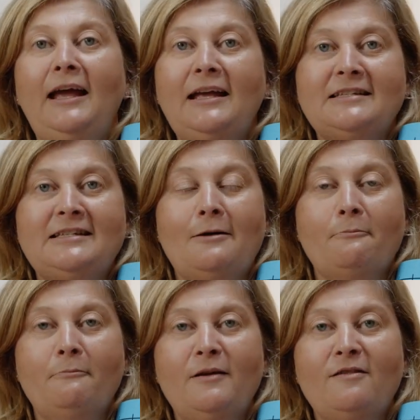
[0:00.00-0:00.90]
It's
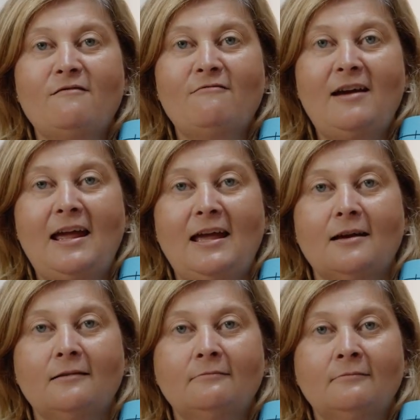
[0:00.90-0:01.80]
number 3.
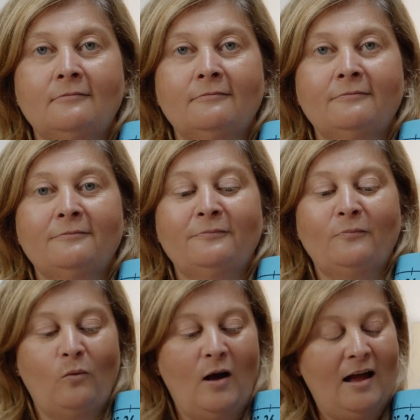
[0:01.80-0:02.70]

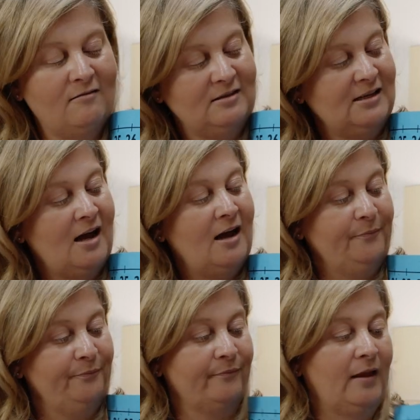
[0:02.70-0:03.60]
Well
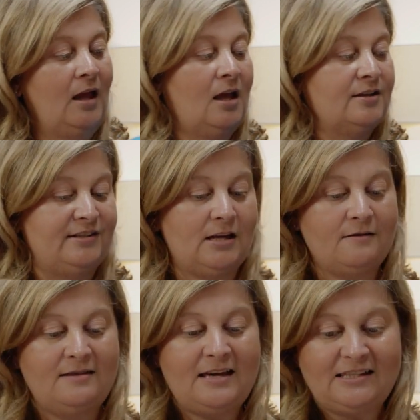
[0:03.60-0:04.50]
done.
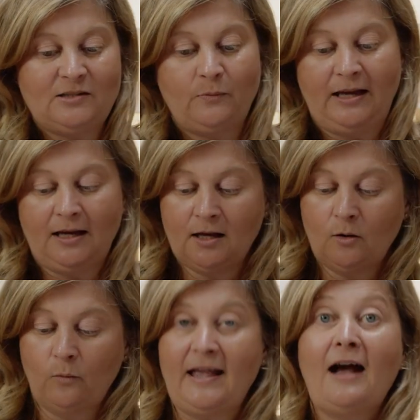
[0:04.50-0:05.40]
So this week
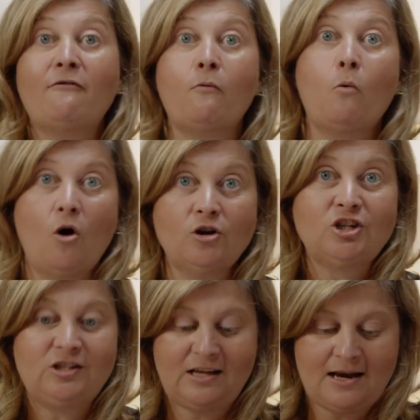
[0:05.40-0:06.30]
we have
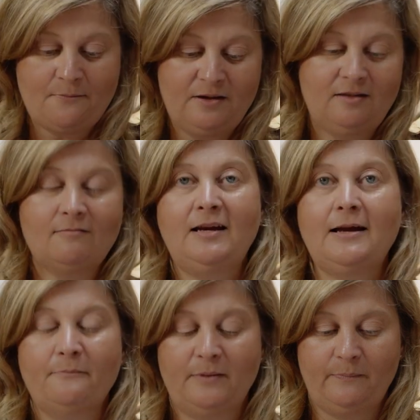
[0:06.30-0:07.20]
watched the number 3
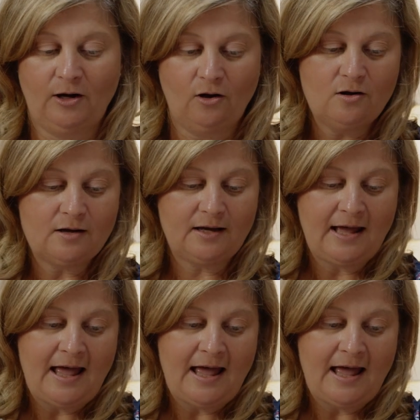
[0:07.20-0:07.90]
number block.